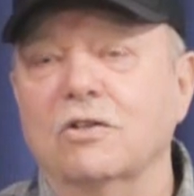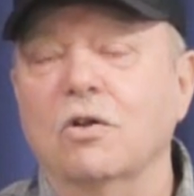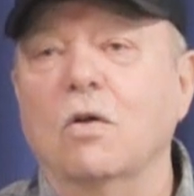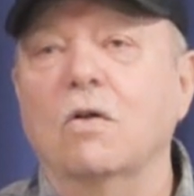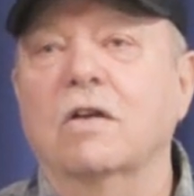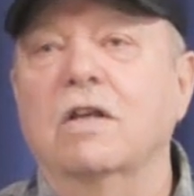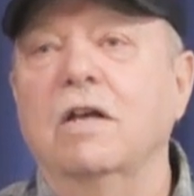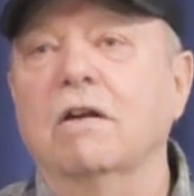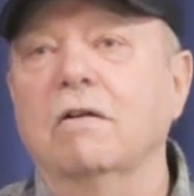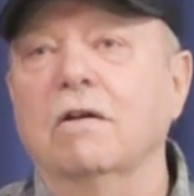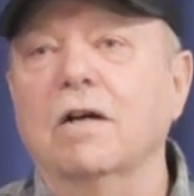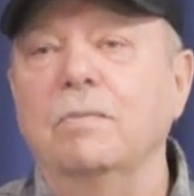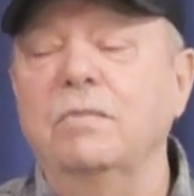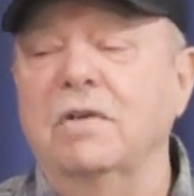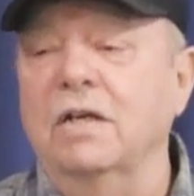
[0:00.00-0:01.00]
us all geared
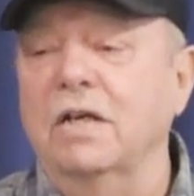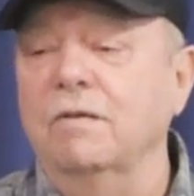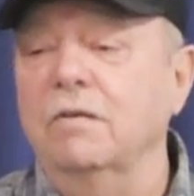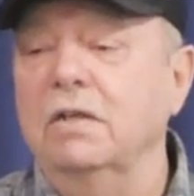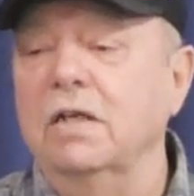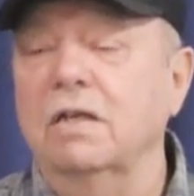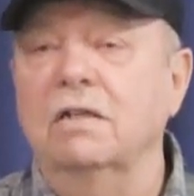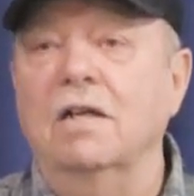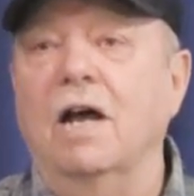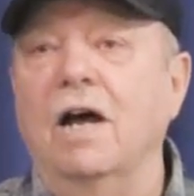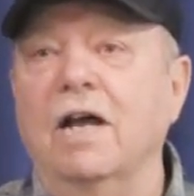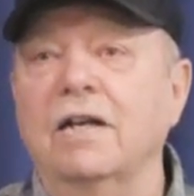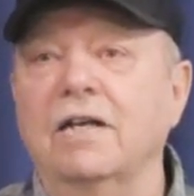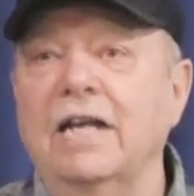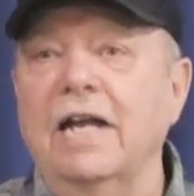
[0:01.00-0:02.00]
up, you had everything
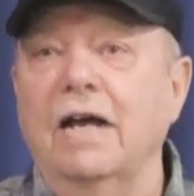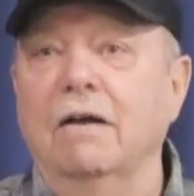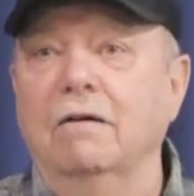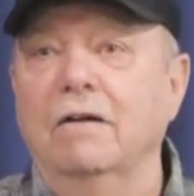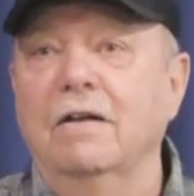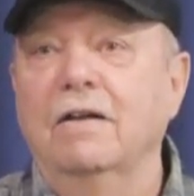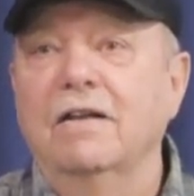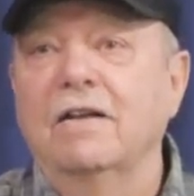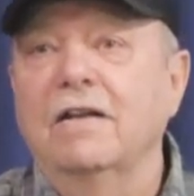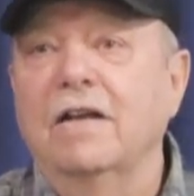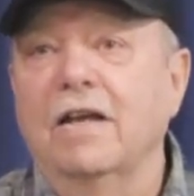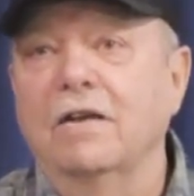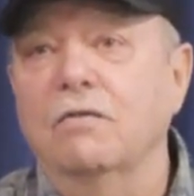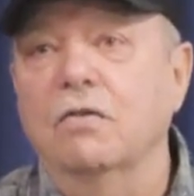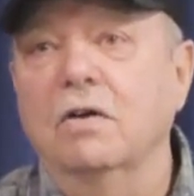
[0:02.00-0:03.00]
tied down,
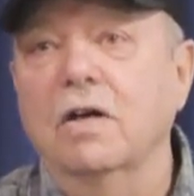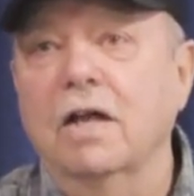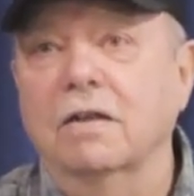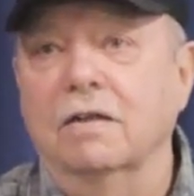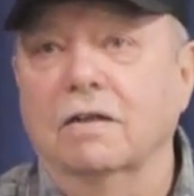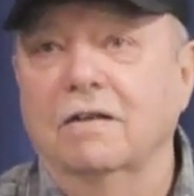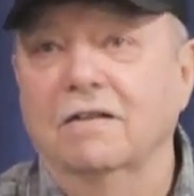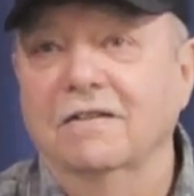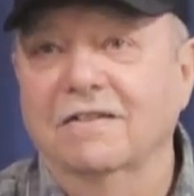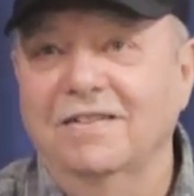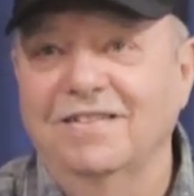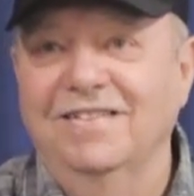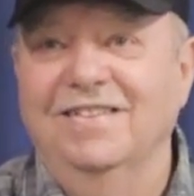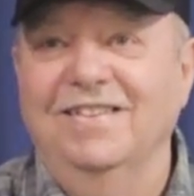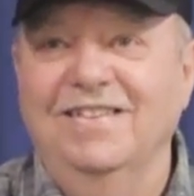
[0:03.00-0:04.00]
and for nothing.
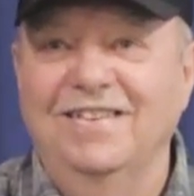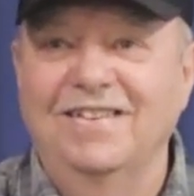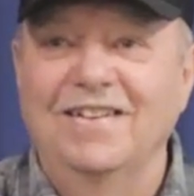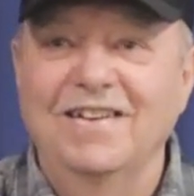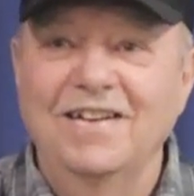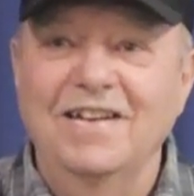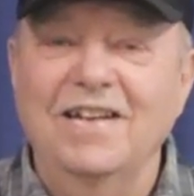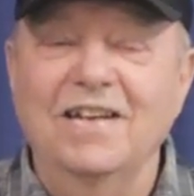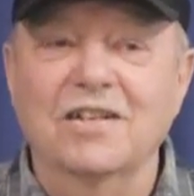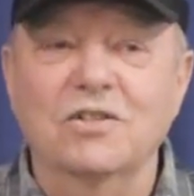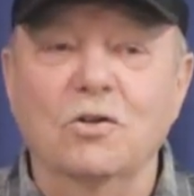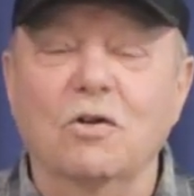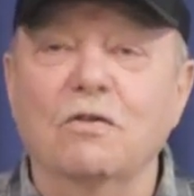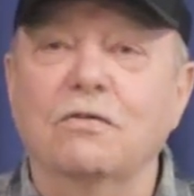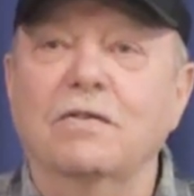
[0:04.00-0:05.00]
You had
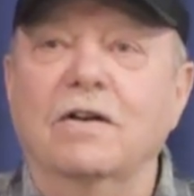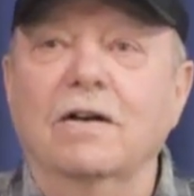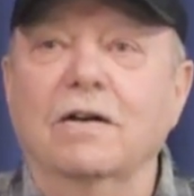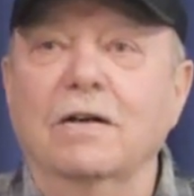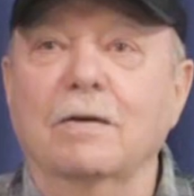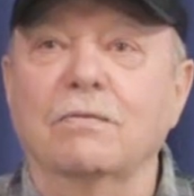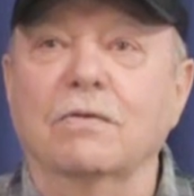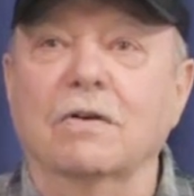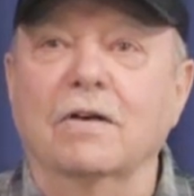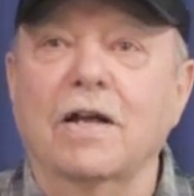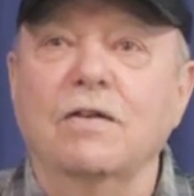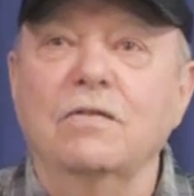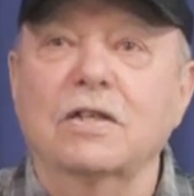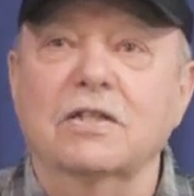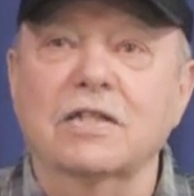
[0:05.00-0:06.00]
us all fired up for heavy